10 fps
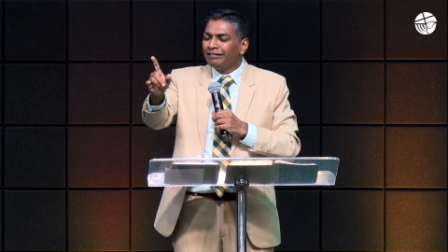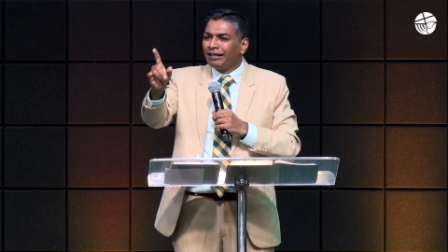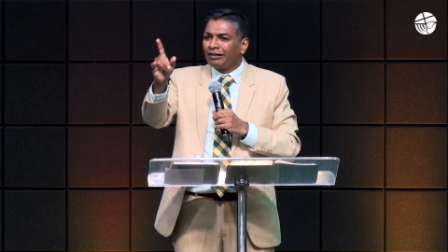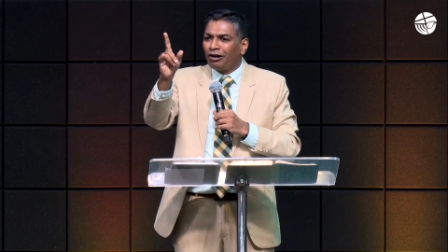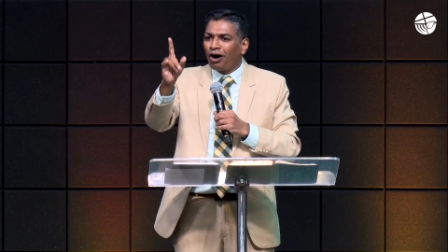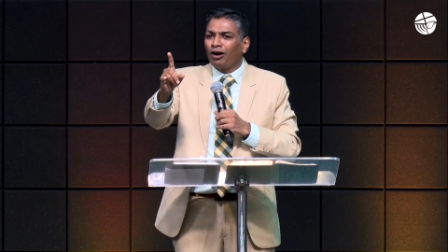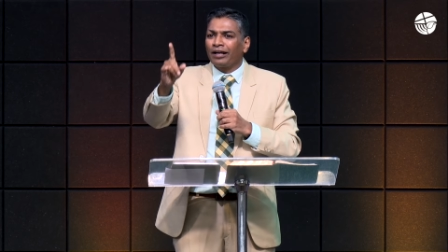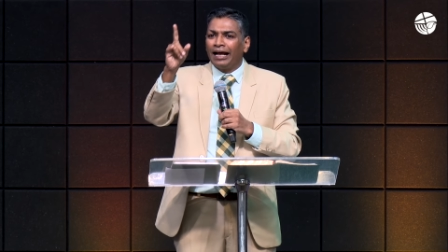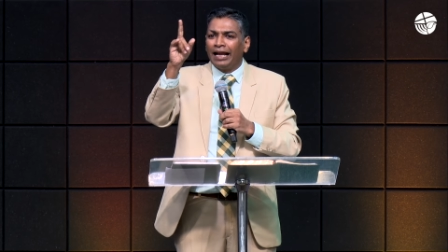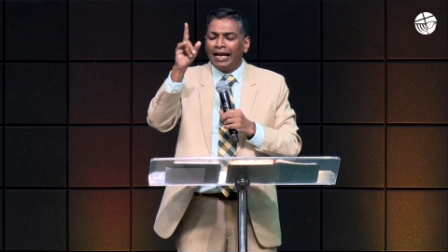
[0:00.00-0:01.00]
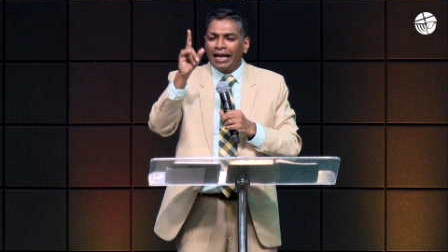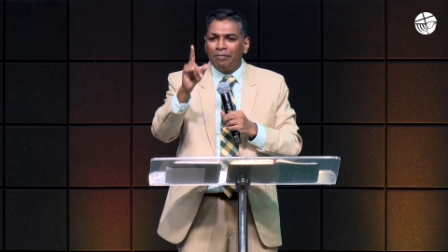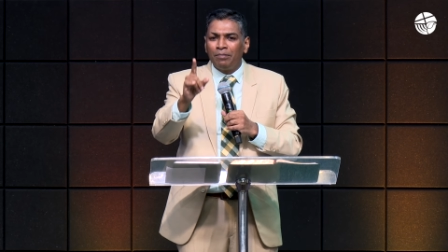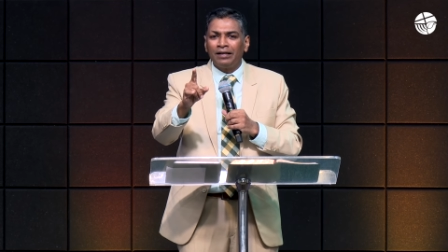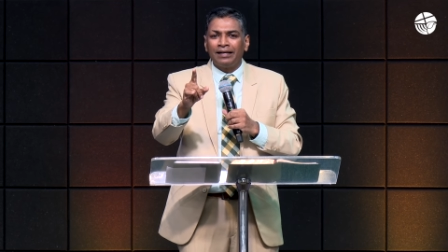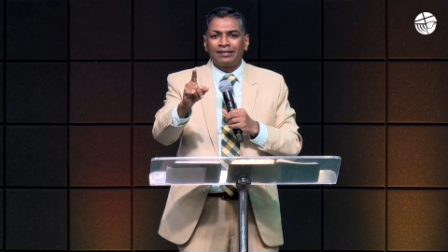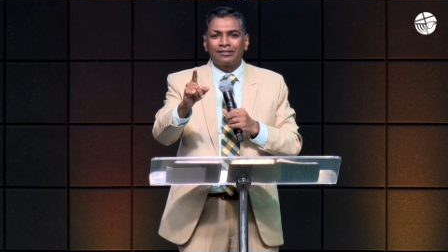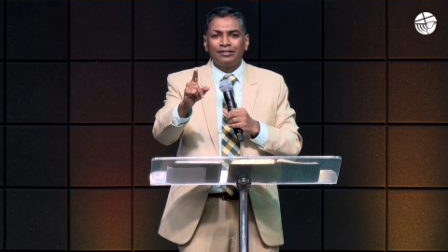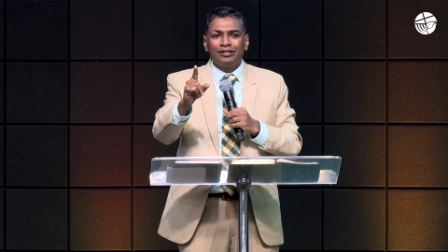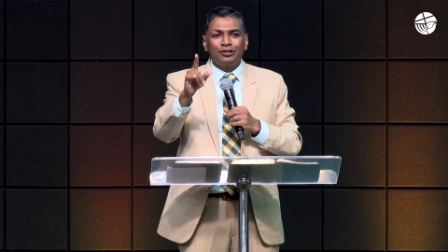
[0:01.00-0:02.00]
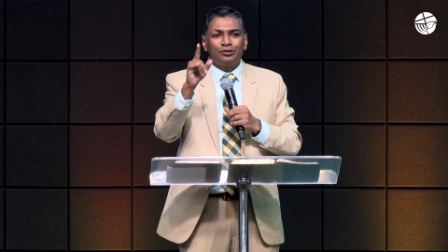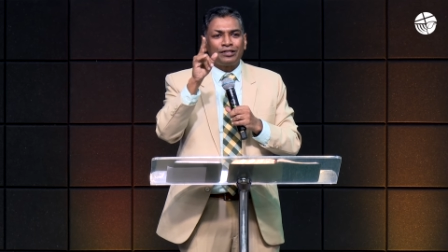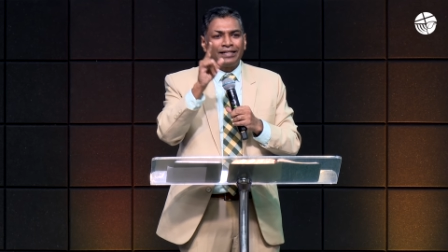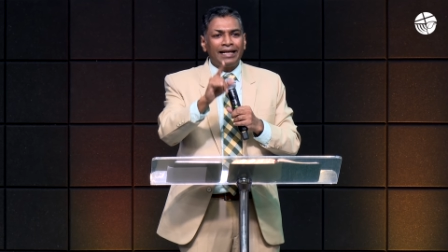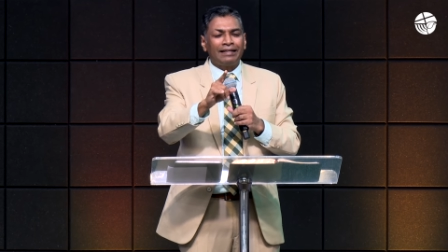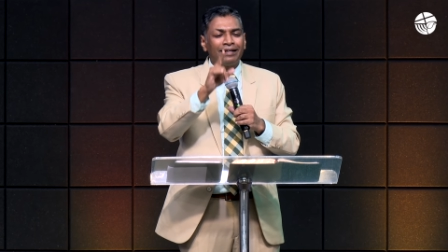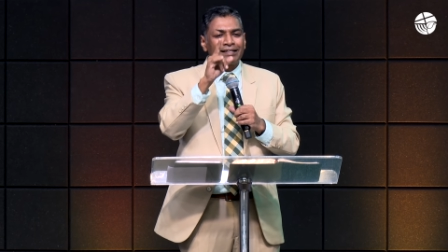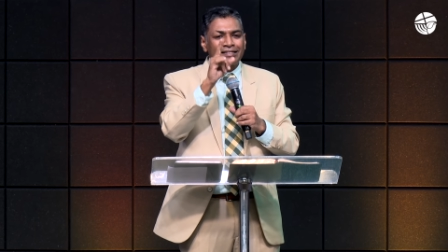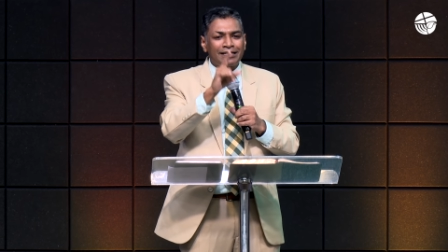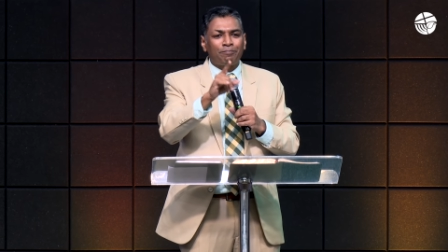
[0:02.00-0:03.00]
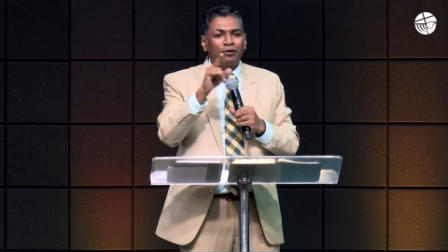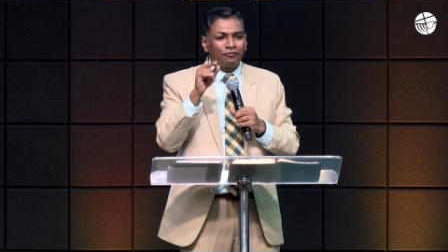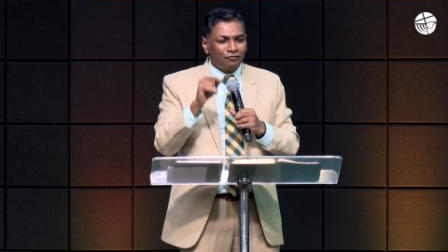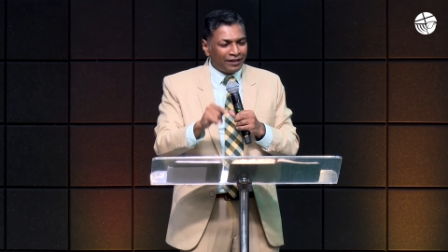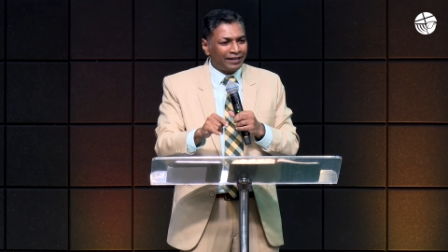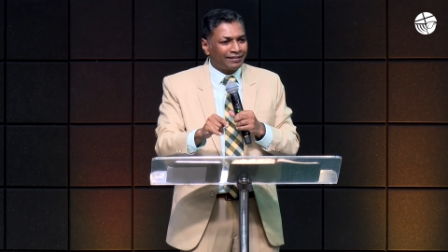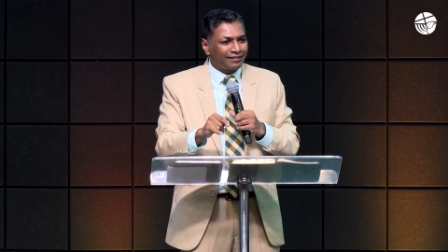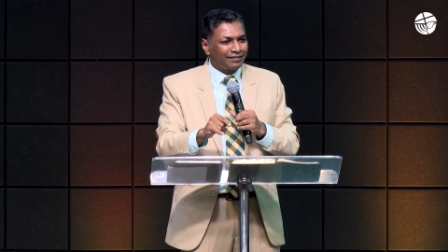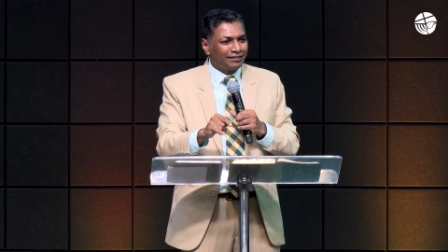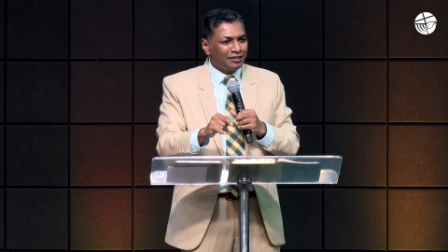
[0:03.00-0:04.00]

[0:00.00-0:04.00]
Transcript: that God enabled us to take that step of faith,